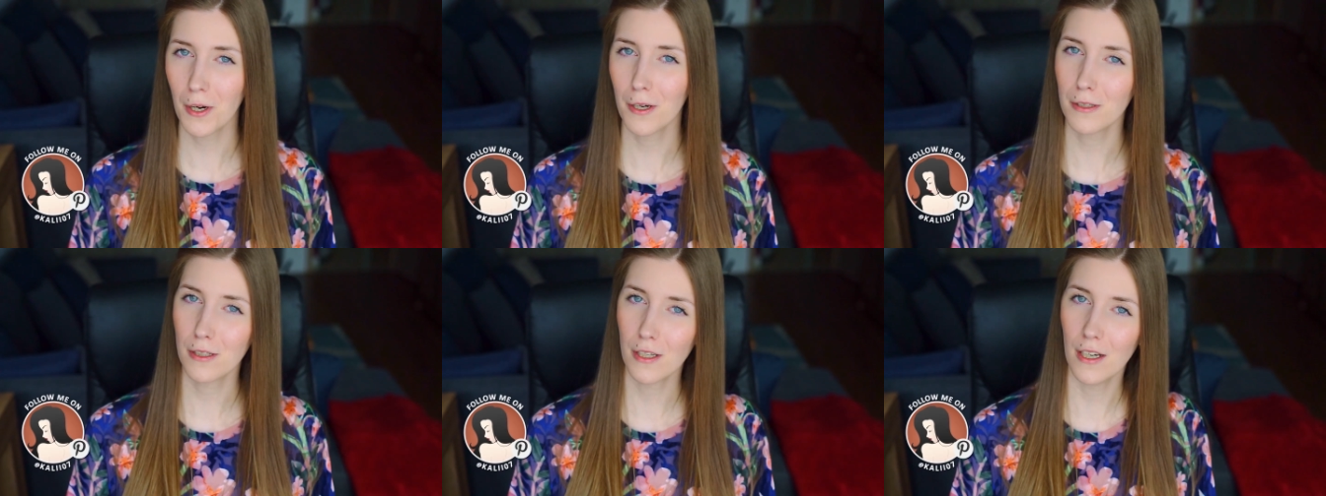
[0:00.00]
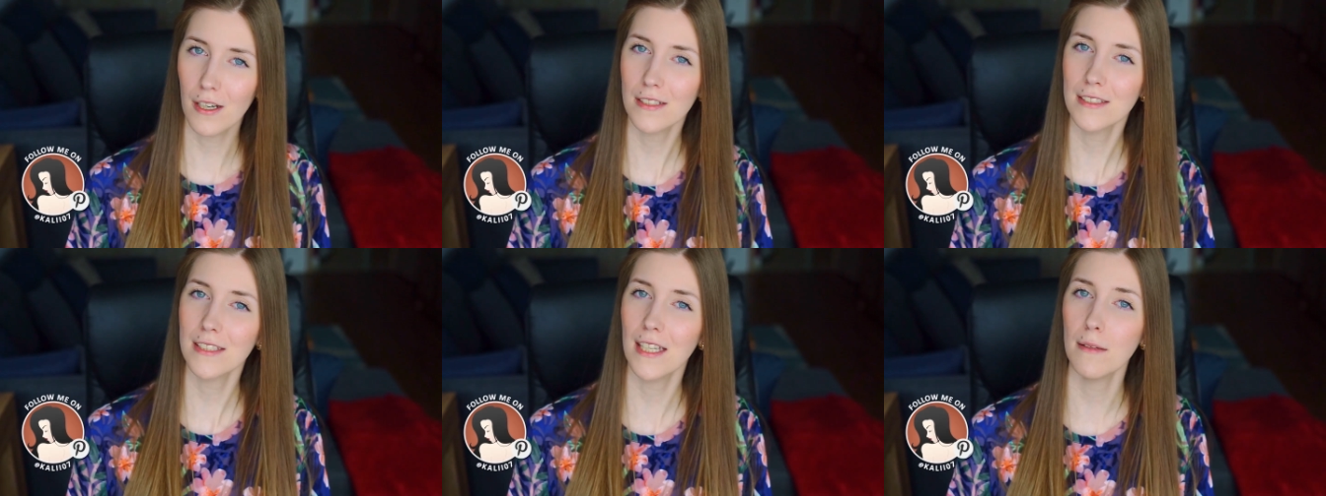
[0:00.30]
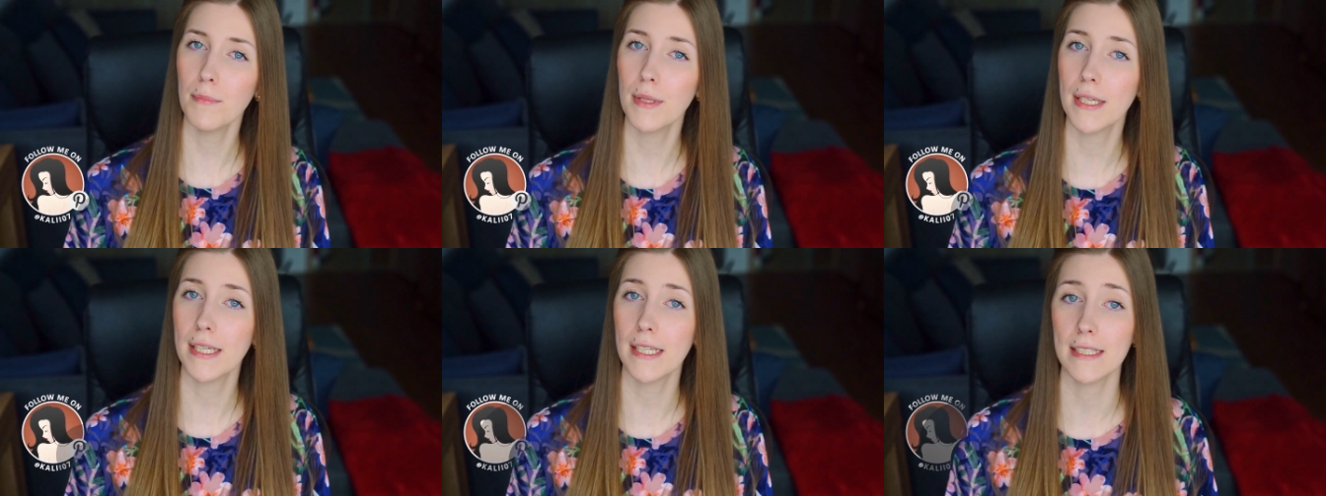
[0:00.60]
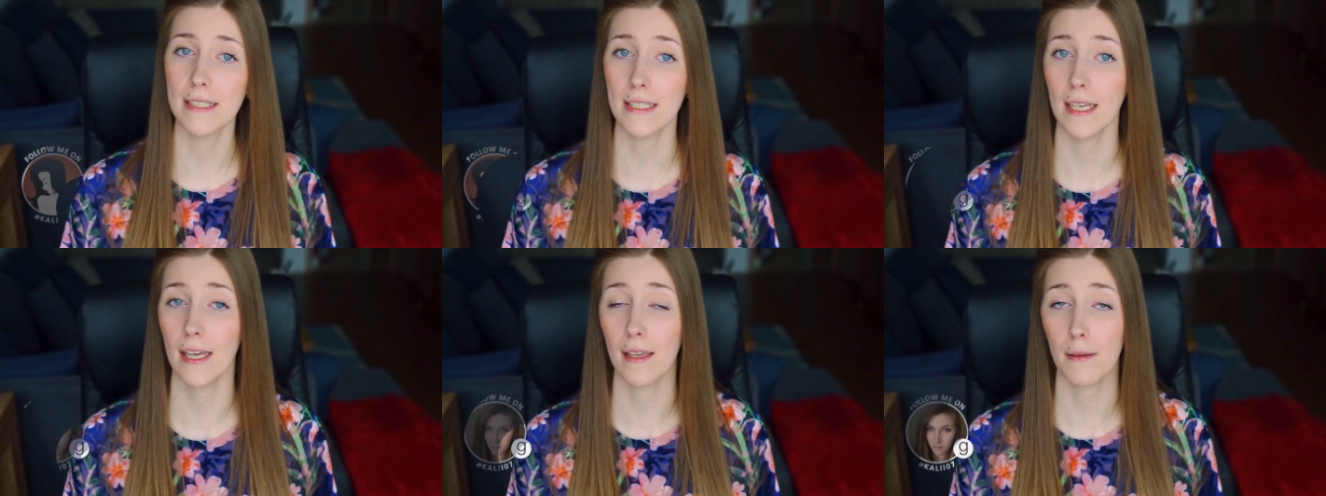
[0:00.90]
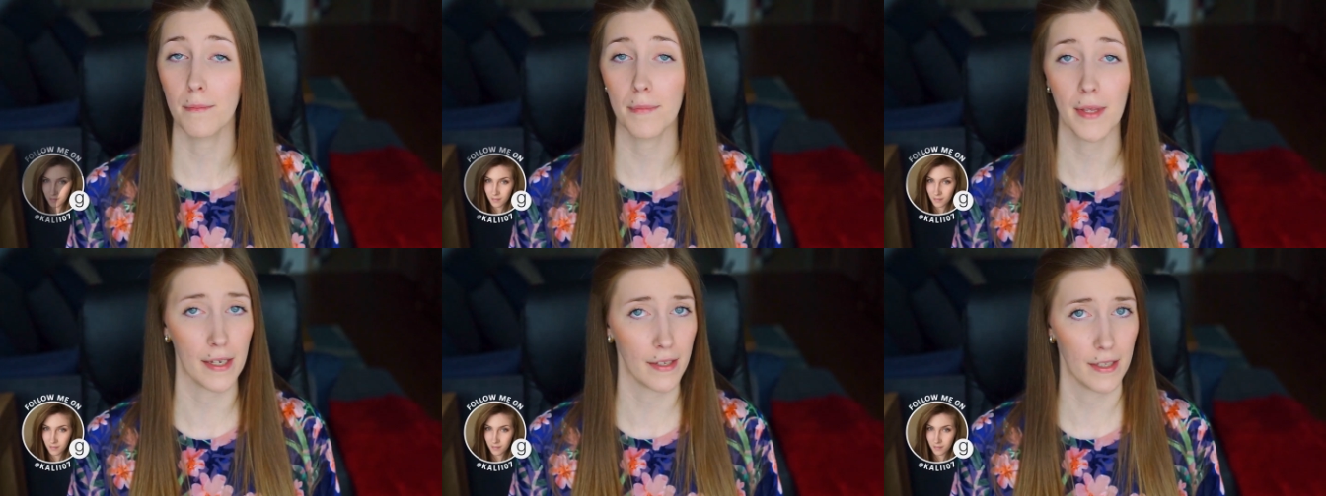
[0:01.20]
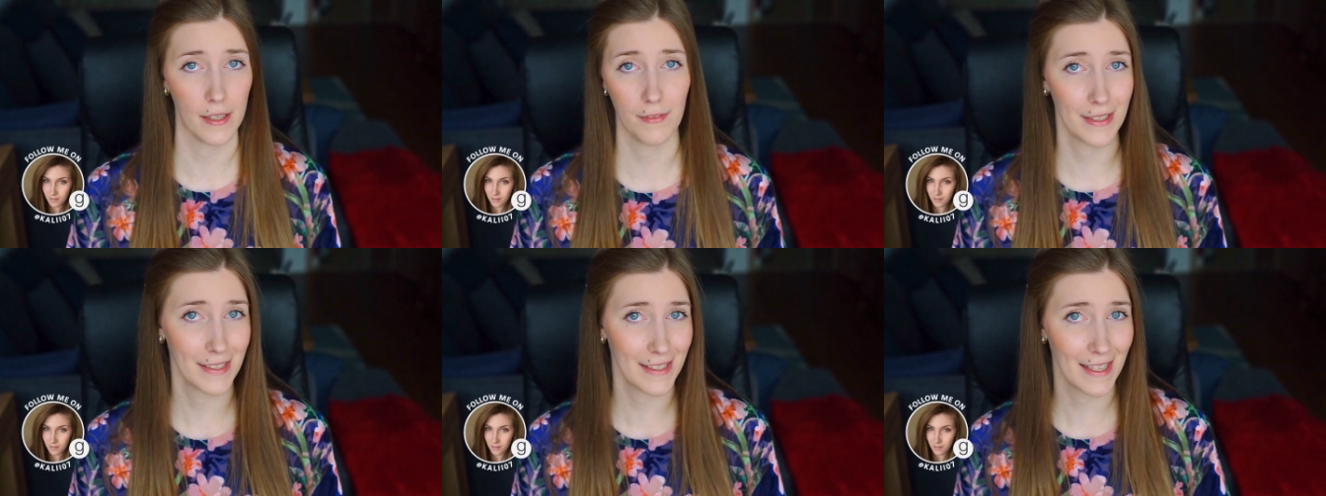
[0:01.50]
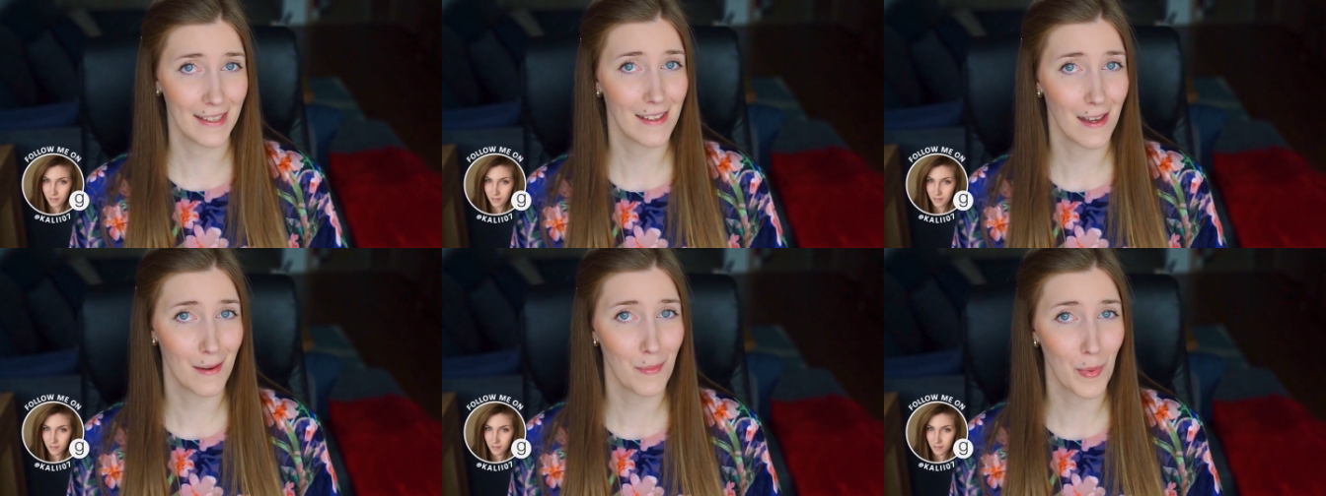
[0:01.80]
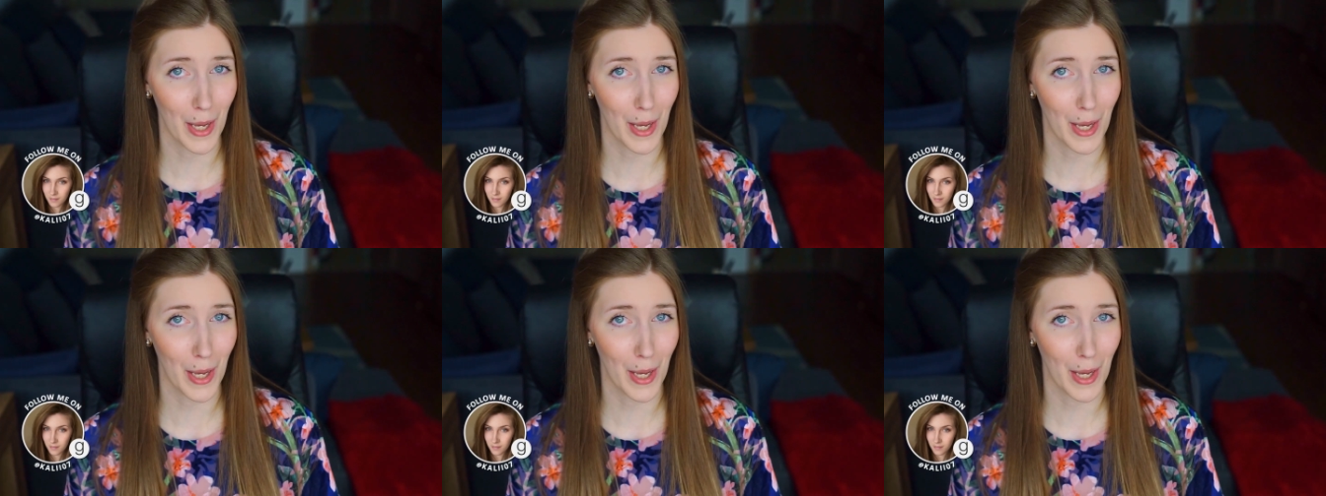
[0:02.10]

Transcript: art content, because I am not giving that up.